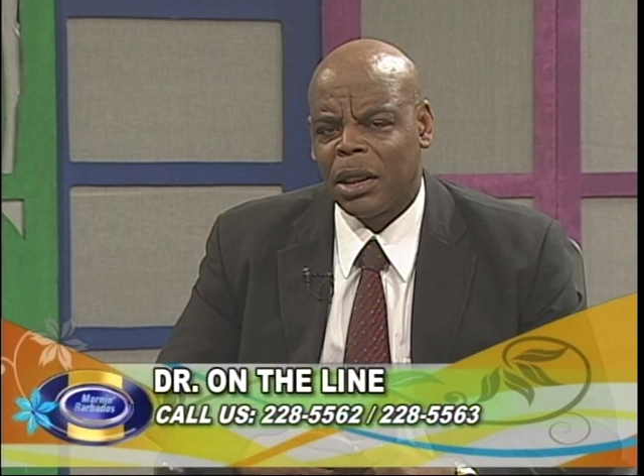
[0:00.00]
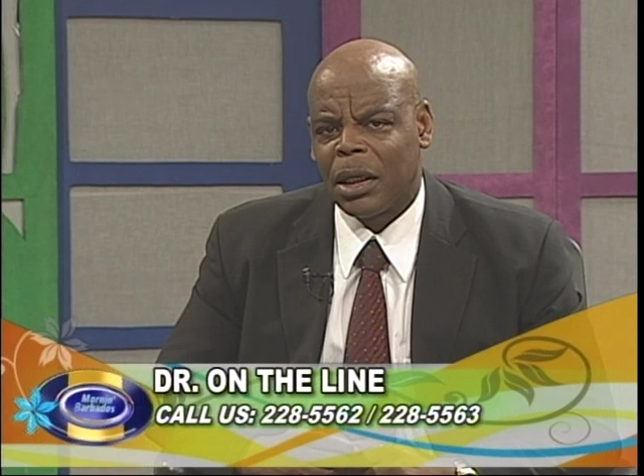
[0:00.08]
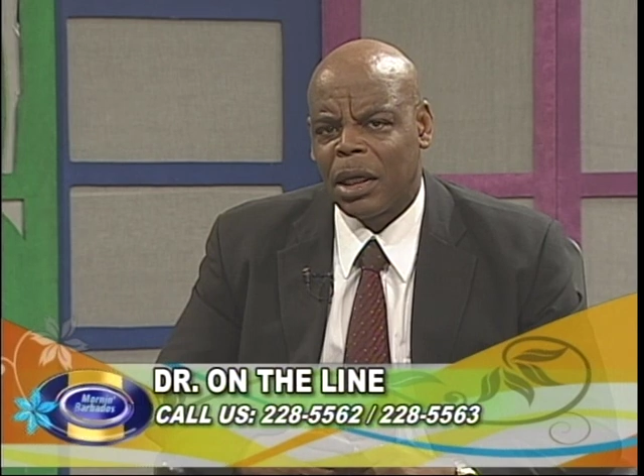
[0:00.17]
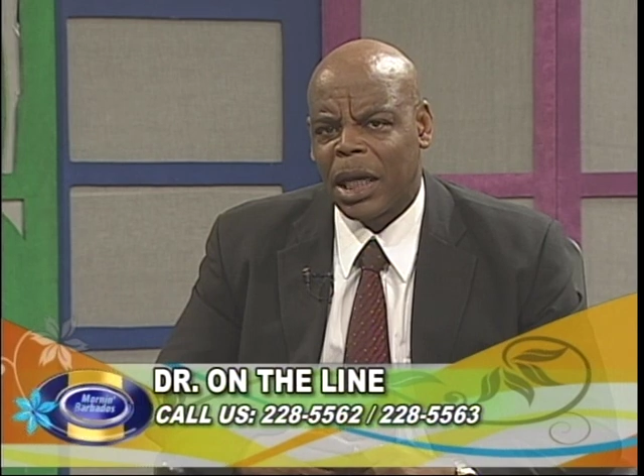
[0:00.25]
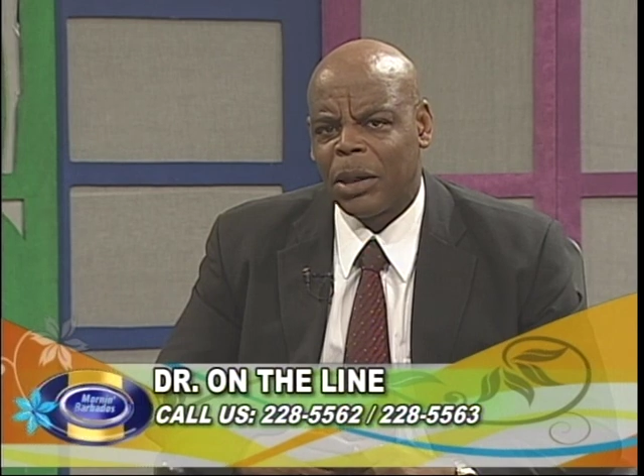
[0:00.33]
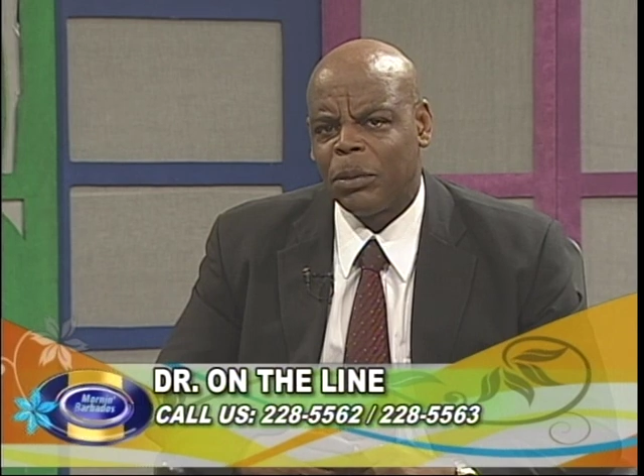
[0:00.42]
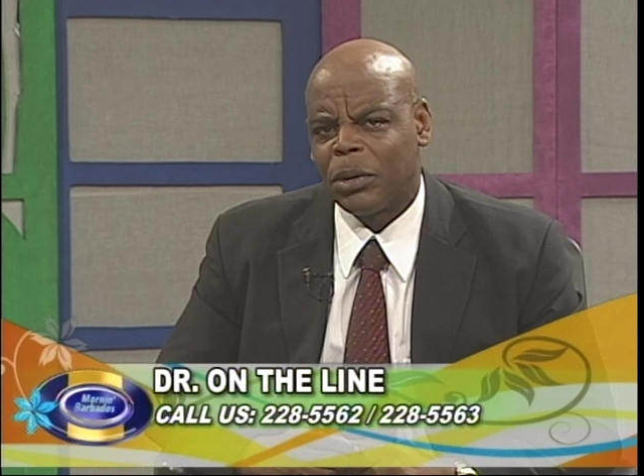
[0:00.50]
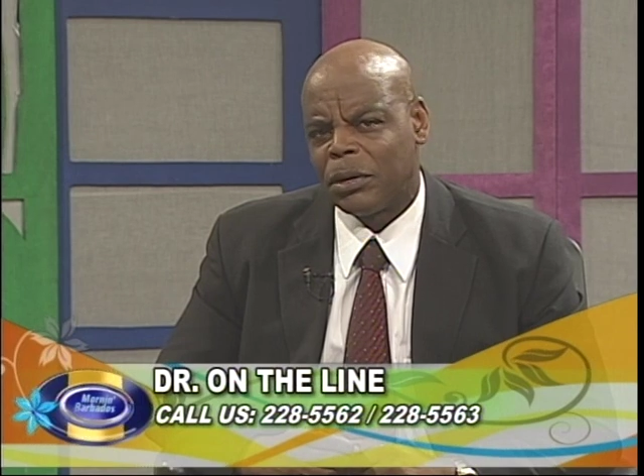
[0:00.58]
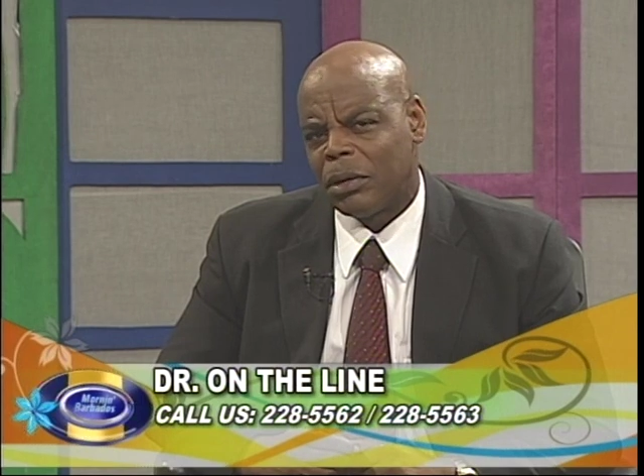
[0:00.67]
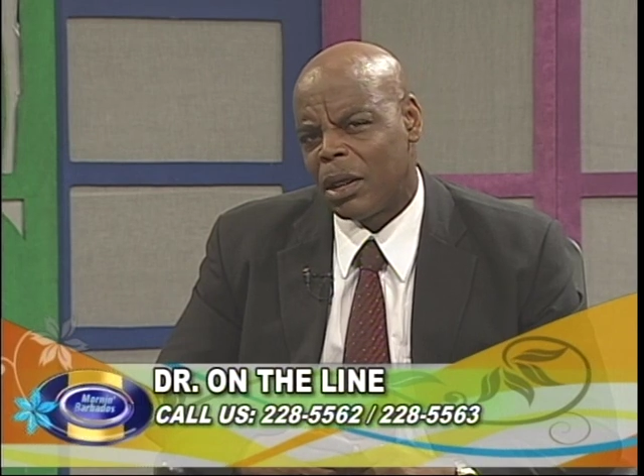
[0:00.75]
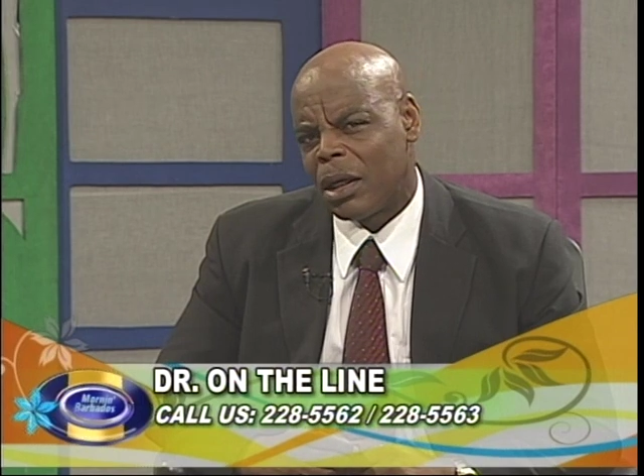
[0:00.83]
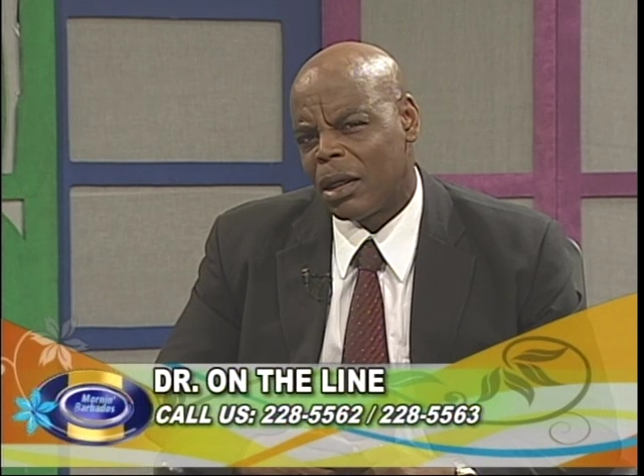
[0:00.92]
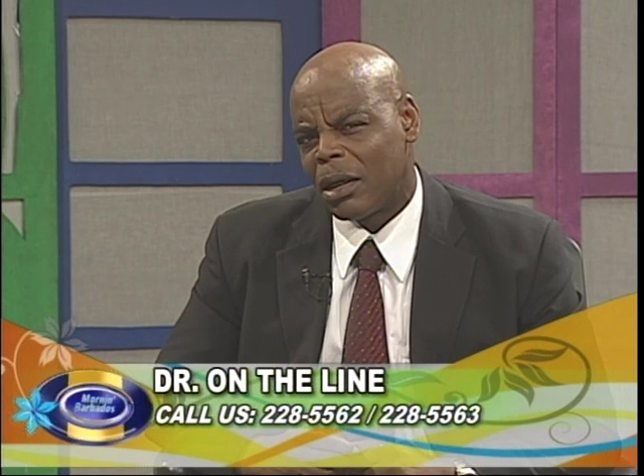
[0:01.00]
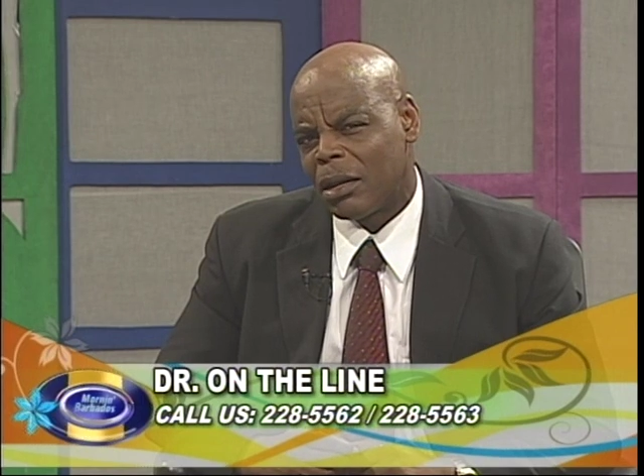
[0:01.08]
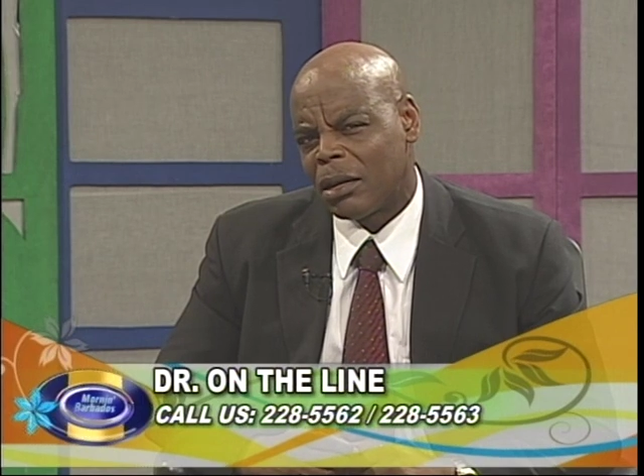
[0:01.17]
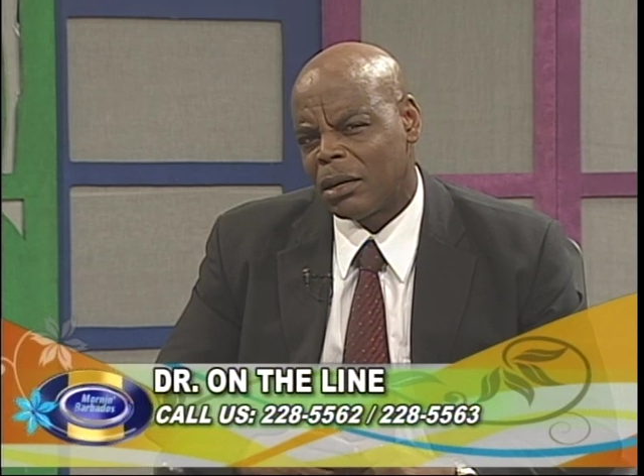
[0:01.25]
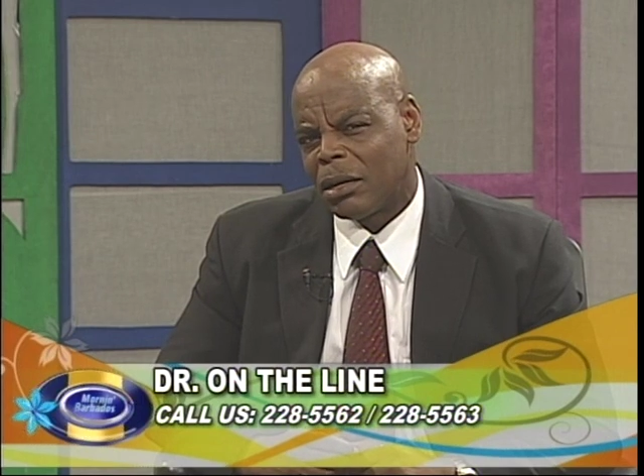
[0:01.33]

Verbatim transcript: uh, I would uh,